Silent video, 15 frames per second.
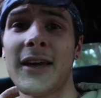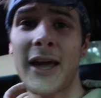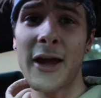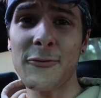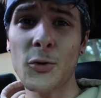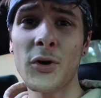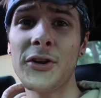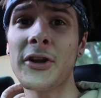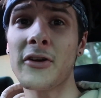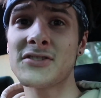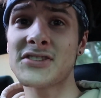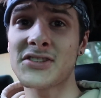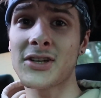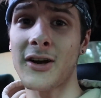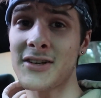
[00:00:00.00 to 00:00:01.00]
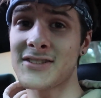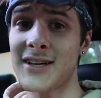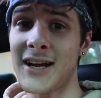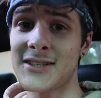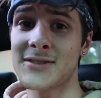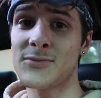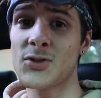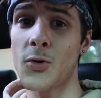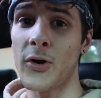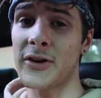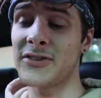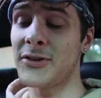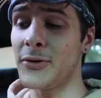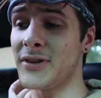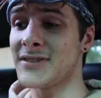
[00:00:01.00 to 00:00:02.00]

Everyone knows this car's got some torque to it.